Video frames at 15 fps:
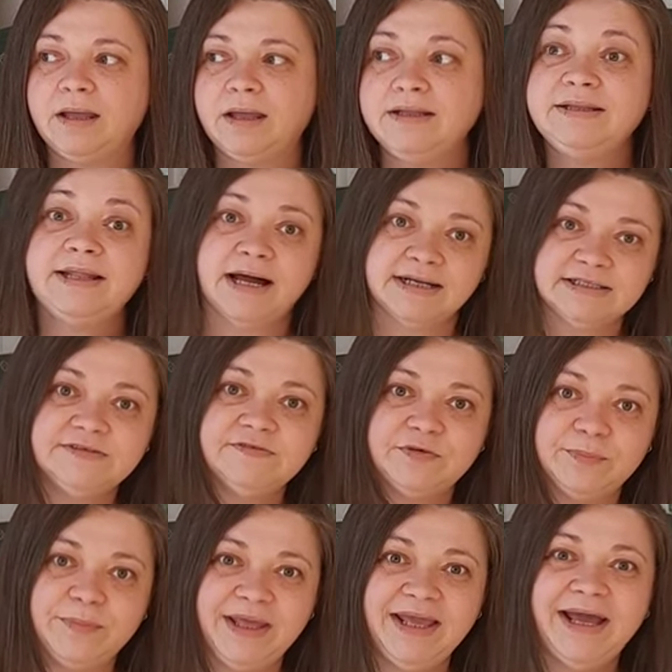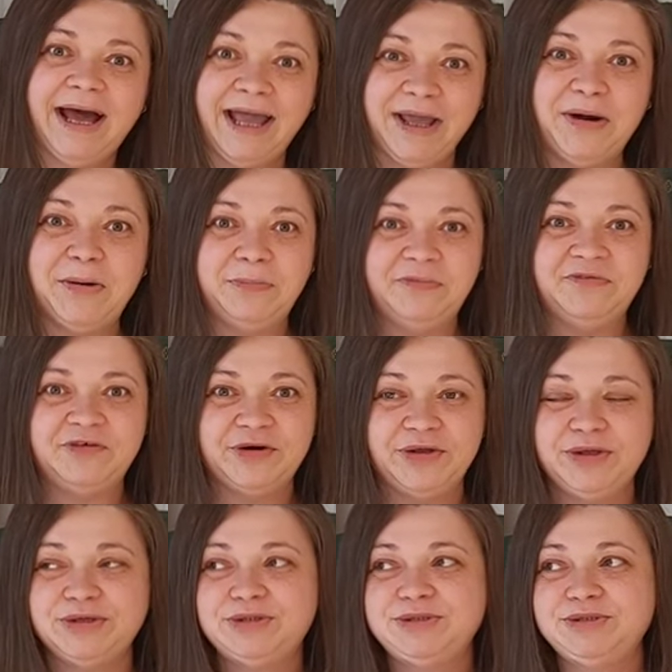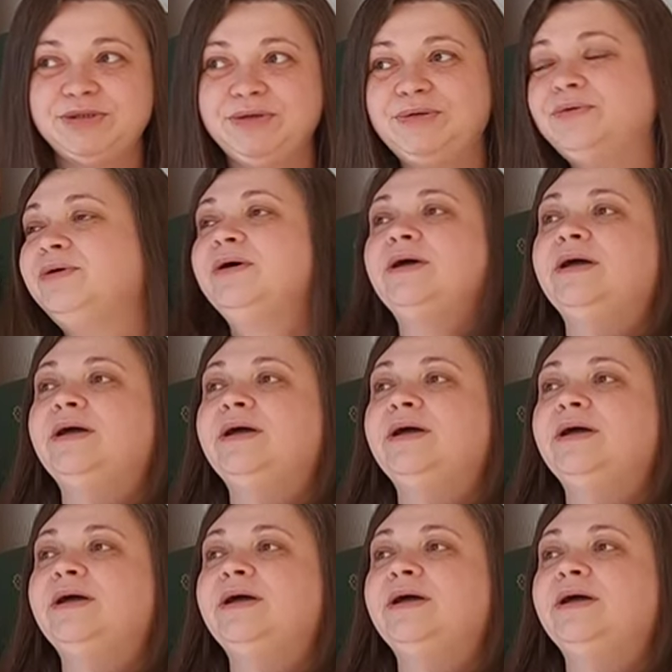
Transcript: It does for me. I hope for you too.